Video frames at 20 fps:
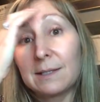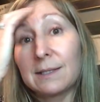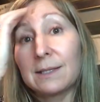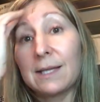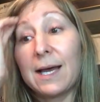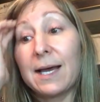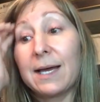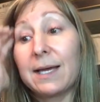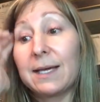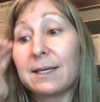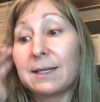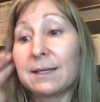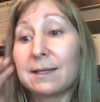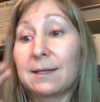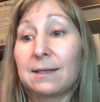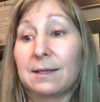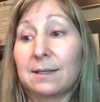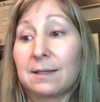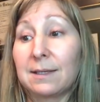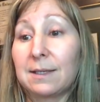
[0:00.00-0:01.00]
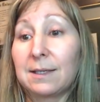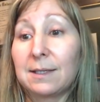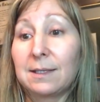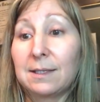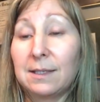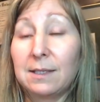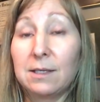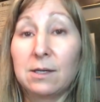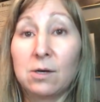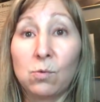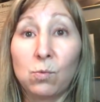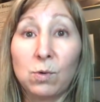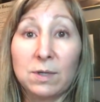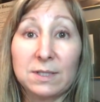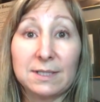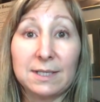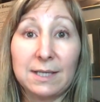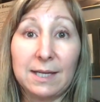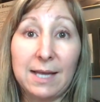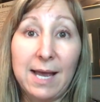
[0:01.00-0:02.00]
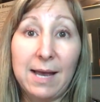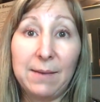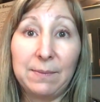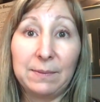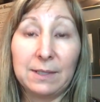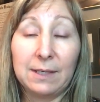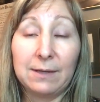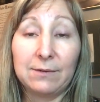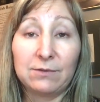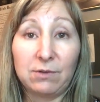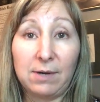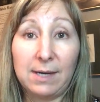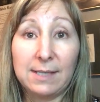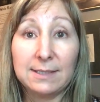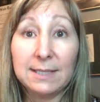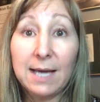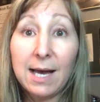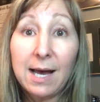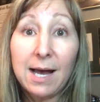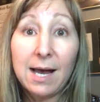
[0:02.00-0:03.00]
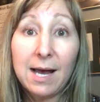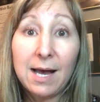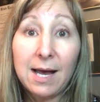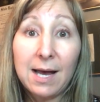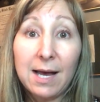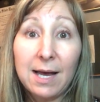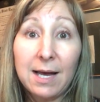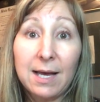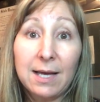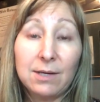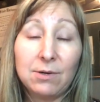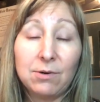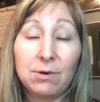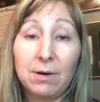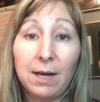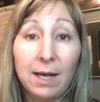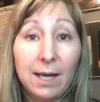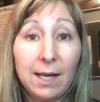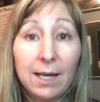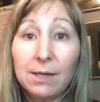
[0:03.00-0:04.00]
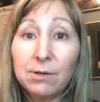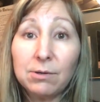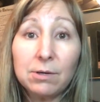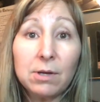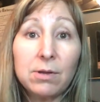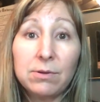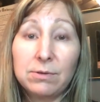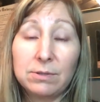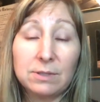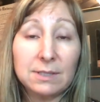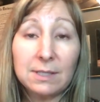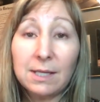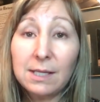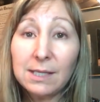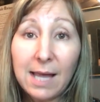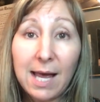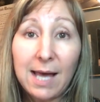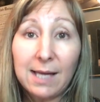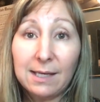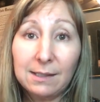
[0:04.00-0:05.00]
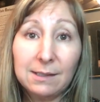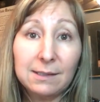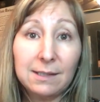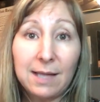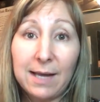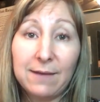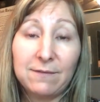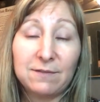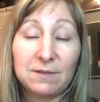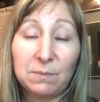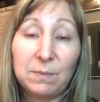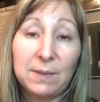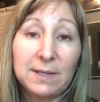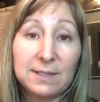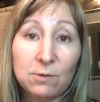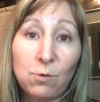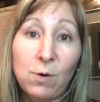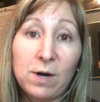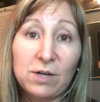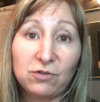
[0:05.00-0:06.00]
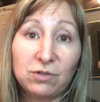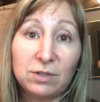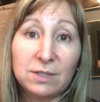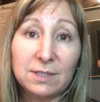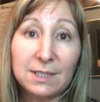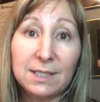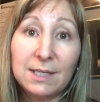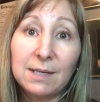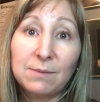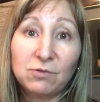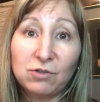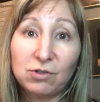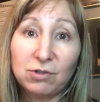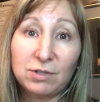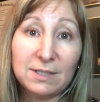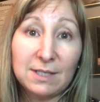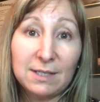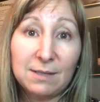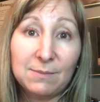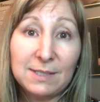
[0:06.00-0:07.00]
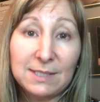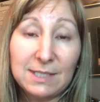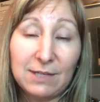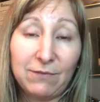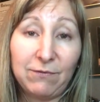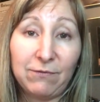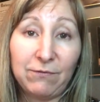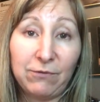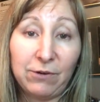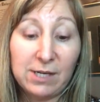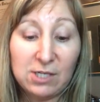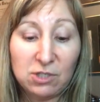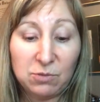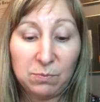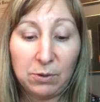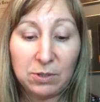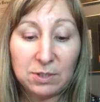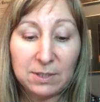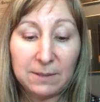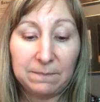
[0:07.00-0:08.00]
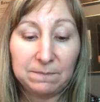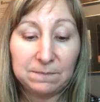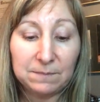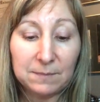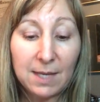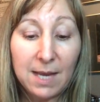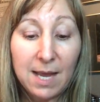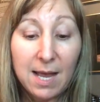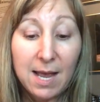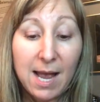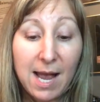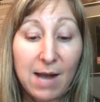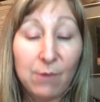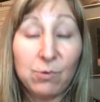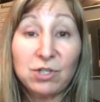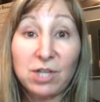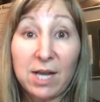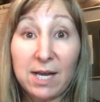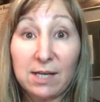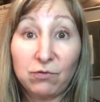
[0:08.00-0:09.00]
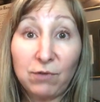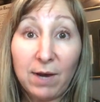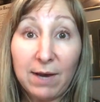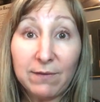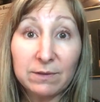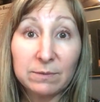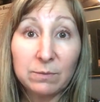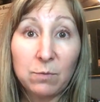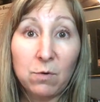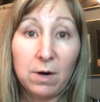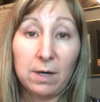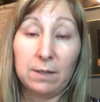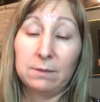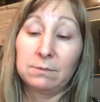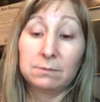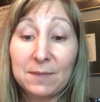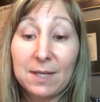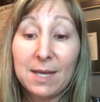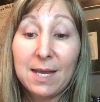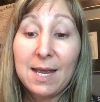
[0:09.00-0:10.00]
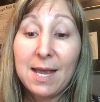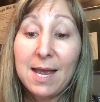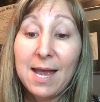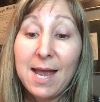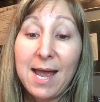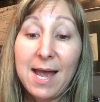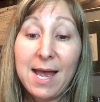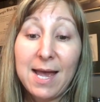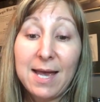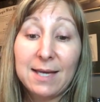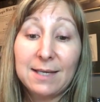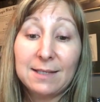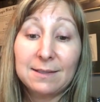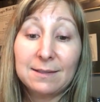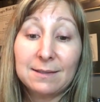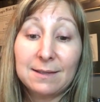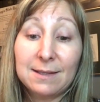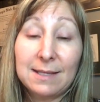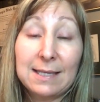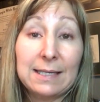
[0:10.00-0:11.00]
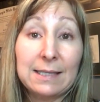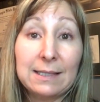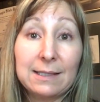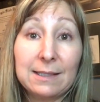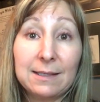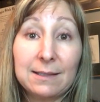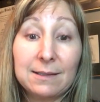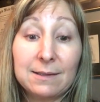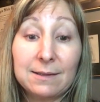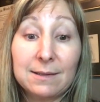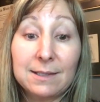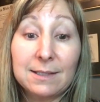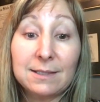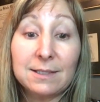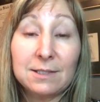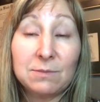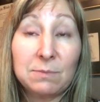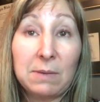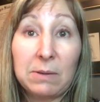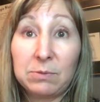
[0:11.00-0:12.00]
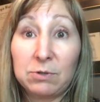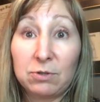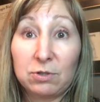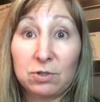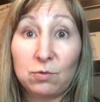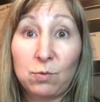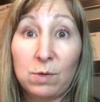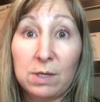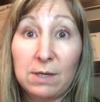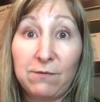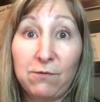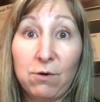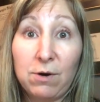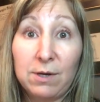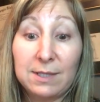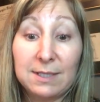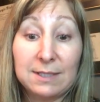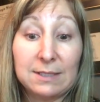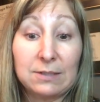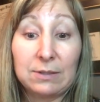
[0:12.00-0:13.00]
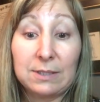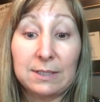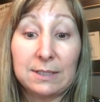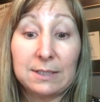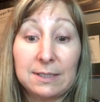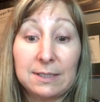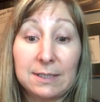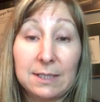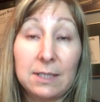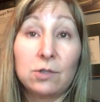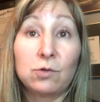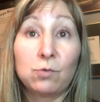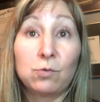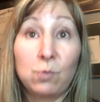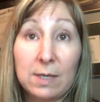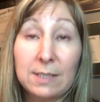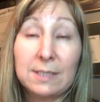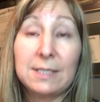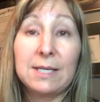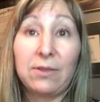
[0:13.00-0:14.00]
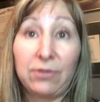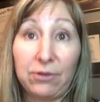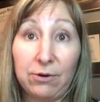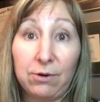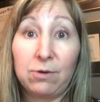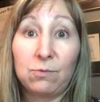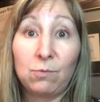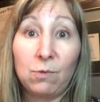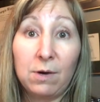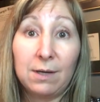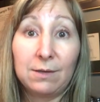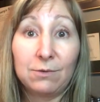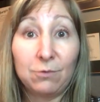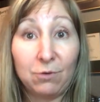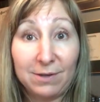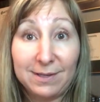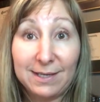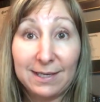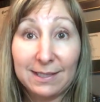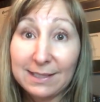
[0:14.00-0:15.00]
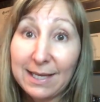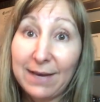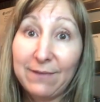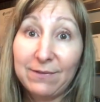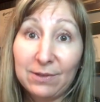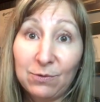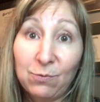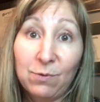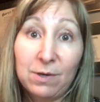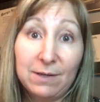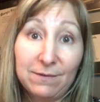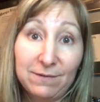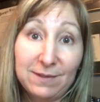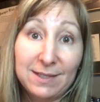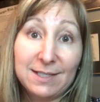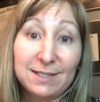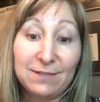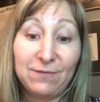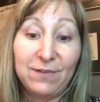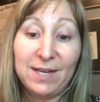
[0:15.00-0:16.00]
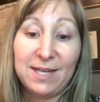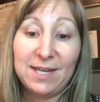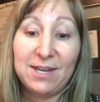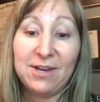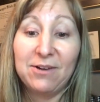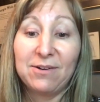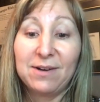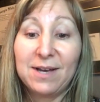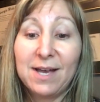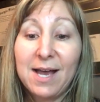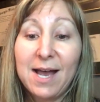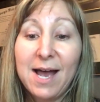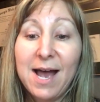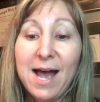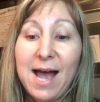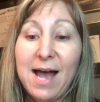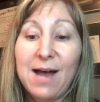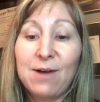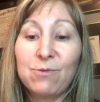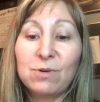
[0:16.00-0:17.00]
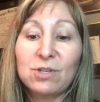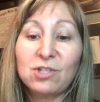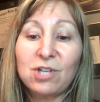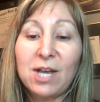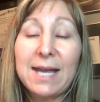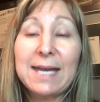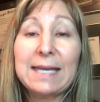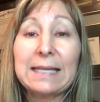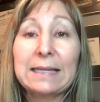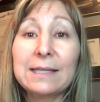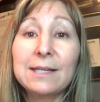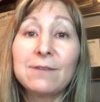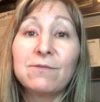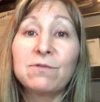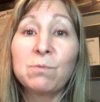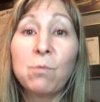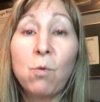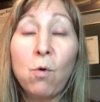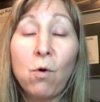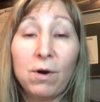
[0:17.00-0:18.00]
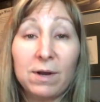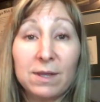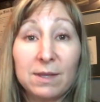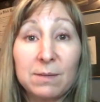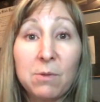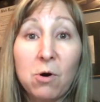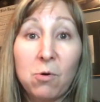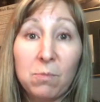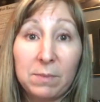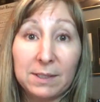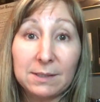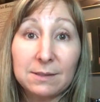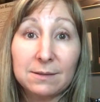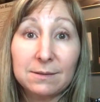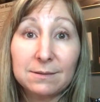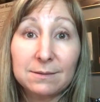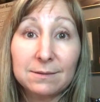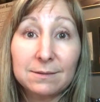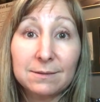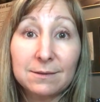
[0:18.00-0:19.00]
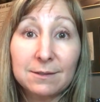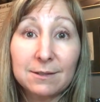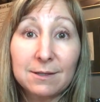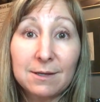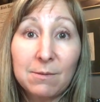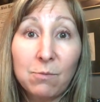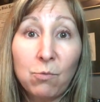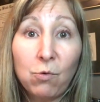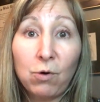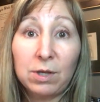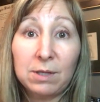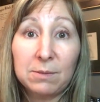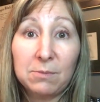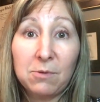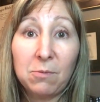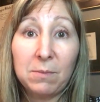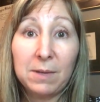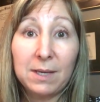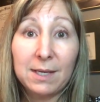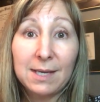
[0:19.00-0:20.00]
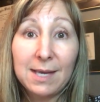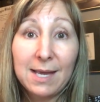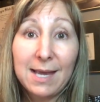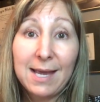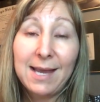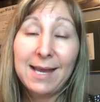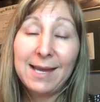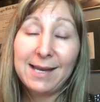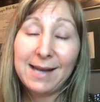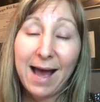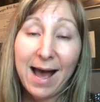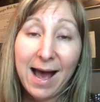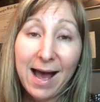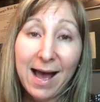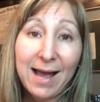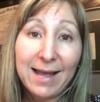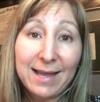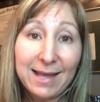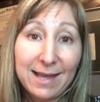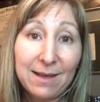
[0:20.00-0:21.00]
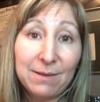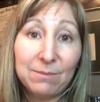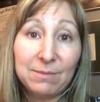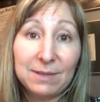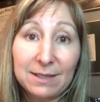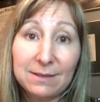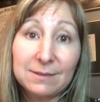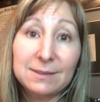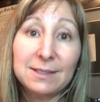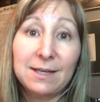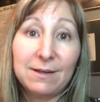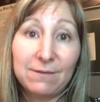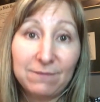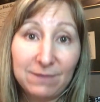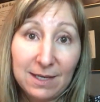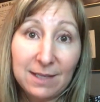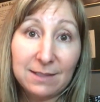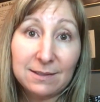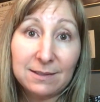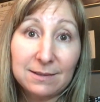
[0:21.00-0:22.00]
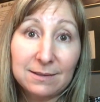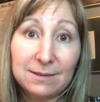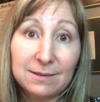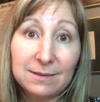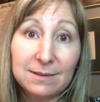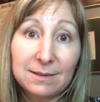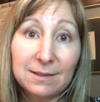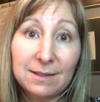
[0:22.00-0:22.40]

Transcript: Like, what's going to happen after I die? Or, I don't know. There's a lot of life's big questions, and I'm sure it's going to be different for each person. I wish I had traveled more. And remember, there's 24 of these, so is the 23rd one or the 11th one of this video. I wish I had lived more in the moment. More in the moment. And I am guilty of this.